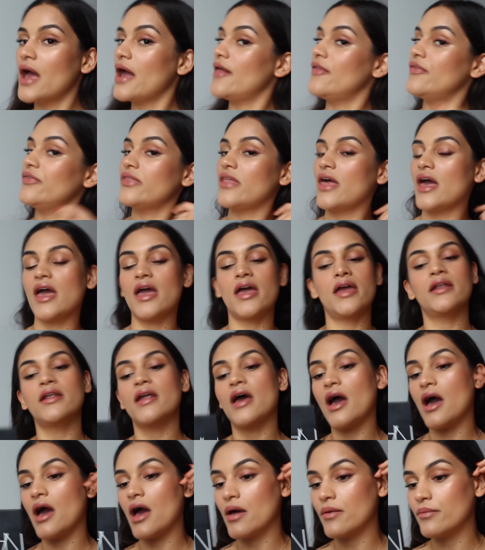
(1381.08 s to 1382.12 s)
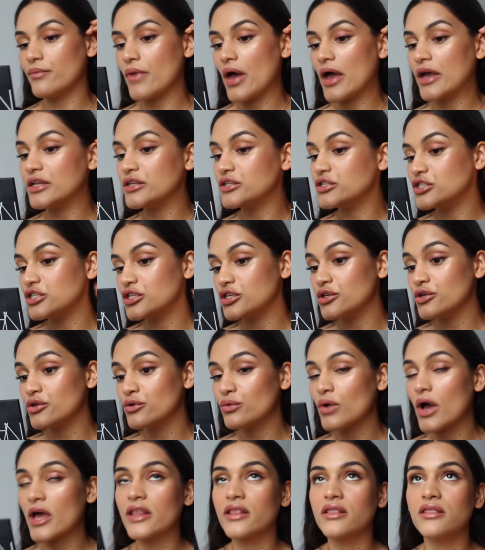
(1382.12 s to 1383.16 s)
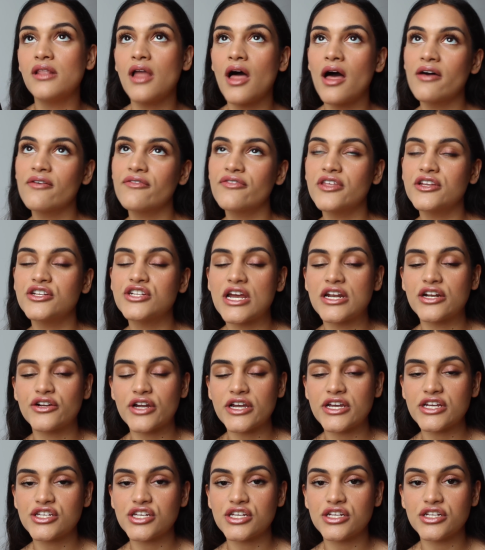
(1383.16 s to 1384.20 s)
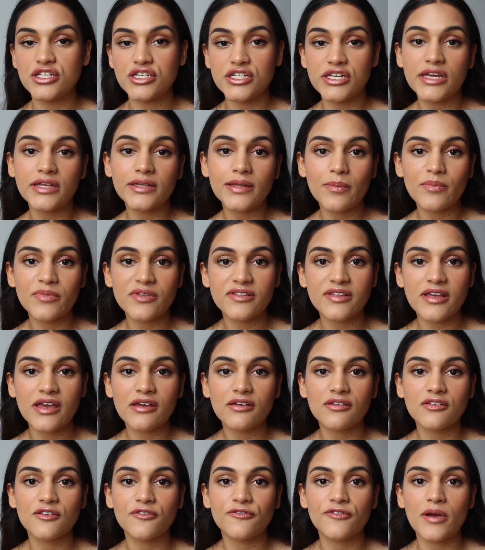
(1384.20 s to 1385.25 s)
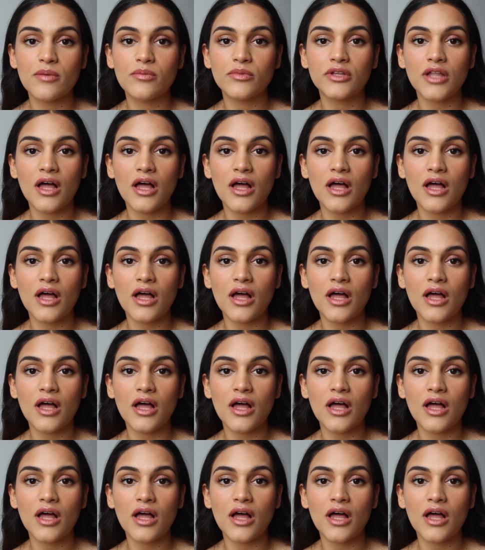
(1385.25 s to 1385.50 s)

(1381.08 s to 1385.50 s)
And then I love the Generation G lipsticks from